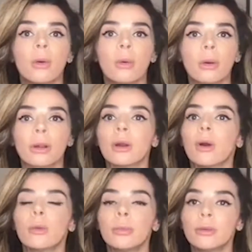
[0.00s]
or
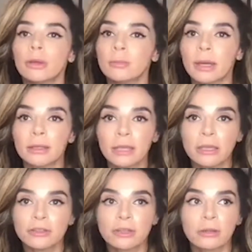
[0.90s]
opioid
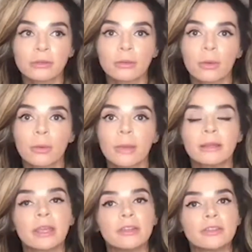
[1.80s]
medications, or
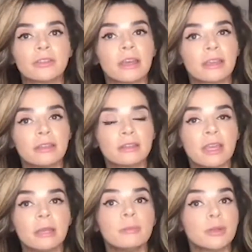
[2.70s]
medications that
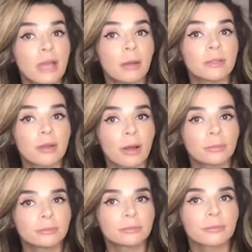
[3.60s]
contain butalbital.